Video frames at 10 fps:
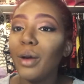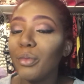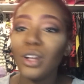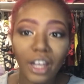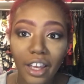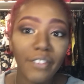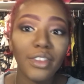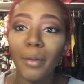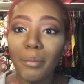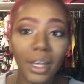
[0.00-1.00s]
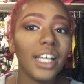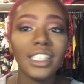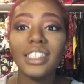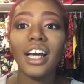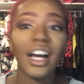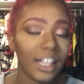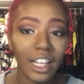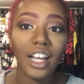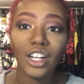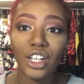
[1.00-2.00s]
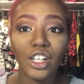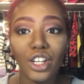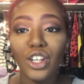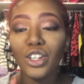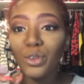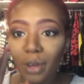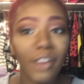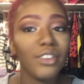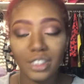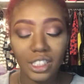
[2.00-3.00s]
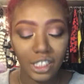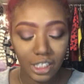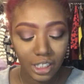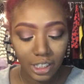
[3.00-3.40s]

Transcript: I'm gonna have the best eyeliner you ever seen.